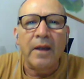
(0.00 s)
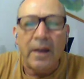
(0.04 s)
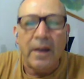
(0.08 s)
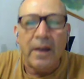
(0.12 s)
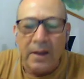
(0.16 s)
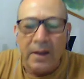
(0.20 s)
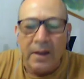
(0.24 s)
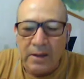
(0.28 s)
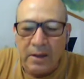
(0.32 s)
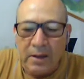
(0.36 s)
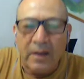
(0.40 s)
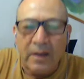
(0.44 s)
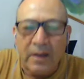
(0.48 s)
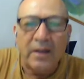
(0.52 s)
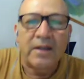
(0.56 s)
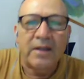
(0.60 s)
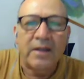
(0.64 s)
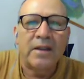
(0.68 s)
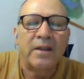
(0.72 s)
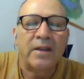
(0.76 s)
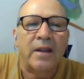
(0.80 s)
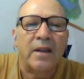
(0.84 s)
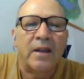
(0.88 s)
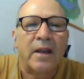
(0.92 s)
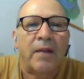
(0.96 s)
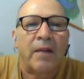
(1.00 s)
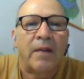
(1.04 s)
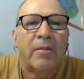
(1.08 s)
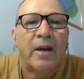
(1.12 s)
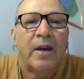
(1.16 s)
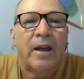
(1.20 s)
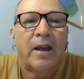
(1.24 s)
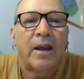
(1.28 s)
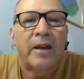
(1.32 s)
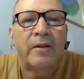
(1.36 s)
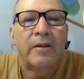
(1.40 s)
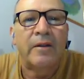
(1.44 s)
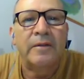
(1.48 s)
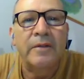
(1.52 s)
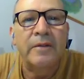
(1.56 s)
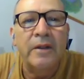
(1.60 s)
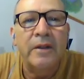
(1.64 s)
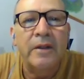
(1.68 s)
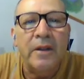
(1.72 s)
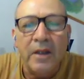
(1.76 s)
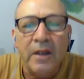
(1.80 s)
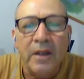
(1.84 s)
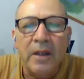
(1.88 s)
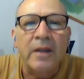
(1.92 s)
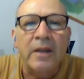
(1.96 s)
Hi students, I'm Jairo.
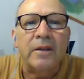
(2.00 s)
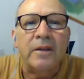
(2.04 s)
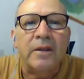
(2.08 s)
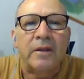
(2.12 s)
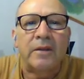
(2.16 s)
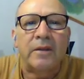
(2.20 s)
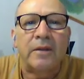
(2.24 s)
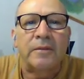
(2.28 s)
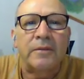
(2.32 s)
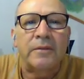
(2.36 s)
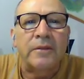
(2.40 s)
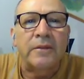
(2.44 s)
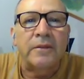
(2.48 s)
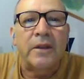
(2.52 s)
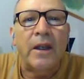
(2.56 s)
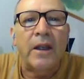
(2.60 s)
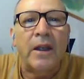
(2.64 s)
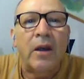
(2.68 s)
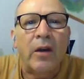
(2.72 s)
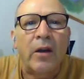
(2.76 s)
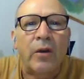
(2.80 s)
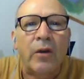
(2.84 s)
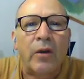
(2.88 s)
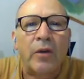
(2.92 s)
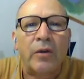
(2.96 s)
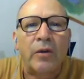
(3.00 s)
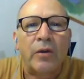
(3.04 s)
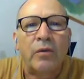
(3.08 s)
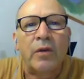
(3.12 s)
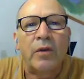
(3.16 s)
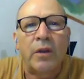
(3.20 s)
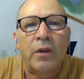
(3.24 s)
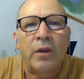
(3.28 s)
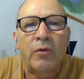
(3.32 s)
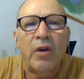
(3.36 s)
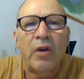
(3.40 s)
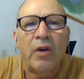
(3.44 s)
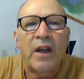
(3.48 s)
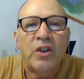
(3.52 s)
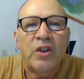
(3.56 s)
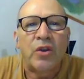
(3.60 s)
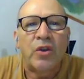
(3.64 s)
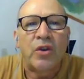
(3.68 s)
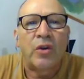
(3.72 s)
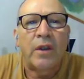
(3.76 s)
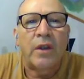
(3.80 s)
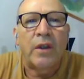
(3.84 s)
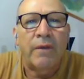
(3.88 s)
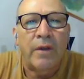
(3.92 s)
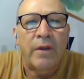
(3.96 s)
So now I'm going to give you a
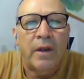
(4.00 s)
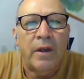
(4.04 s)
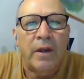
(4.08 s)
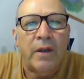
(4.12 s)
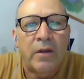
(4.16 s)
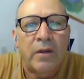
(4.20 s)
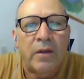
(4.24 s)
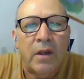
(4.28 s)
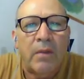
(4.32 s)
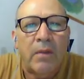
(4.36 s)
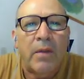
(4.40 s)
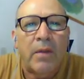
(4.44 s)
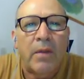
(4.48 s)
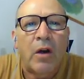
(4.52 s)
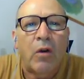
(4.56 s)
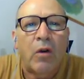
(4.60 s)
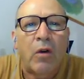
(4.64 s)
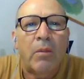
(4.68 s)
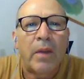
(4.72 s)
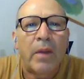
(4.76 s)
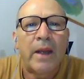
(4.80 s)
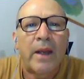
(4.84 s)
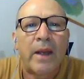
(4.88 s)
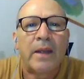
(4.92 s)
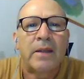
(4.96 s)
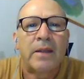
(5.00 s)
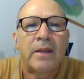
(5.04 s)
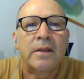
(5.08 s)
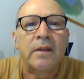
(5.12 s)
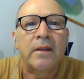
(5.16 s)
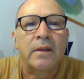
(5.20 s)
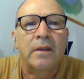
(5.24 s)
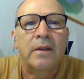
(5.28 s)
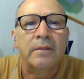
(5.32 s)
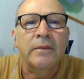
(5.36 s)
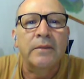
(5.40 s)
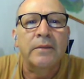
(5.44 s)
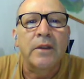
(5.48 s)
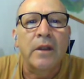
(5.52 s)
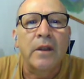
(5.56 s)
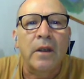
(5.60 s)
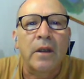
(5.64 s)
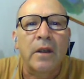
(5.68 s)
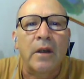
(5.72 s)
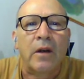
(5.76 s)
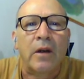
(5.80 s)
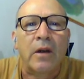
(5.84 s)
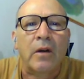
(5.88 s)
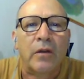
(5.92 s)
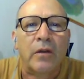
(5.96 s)
short definition about blends
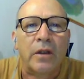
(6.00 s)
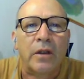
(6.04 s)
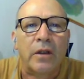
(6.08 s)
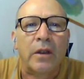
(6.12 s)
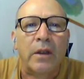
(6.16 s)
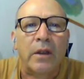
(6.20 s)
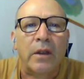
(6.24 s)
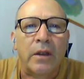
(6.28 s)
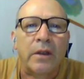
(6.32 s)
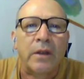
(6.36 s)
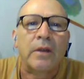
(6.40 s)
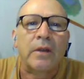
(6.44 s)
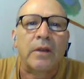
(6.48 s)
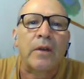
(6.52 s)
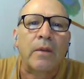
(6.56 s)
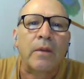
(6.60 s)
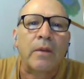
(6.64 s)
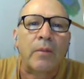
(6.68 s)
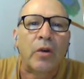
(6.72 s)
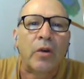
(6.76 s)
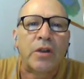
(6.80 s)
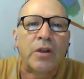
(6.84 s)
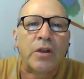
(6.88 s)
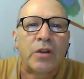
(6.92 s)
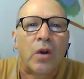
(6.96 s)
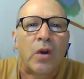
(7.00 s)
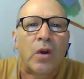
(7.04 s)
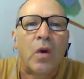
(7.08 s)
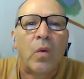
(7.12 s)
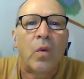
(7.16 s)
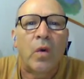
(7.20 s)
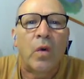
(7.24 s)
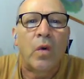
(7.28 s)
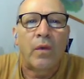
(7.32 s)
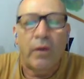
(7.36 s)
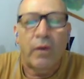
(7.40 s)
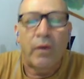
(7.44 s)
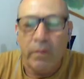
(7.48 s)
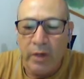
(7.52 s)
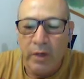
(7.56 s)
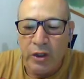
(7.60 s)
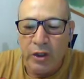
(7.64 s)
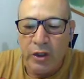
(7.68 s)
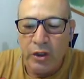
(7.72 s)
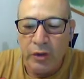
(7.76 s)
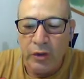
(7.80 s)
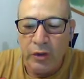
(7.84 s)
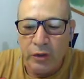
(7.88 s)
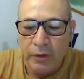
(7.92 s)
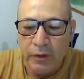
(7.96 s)
or the process of word
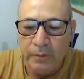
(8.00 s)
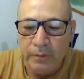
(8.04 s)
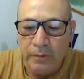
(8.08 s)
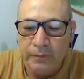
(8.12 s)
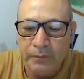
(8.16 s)
formations.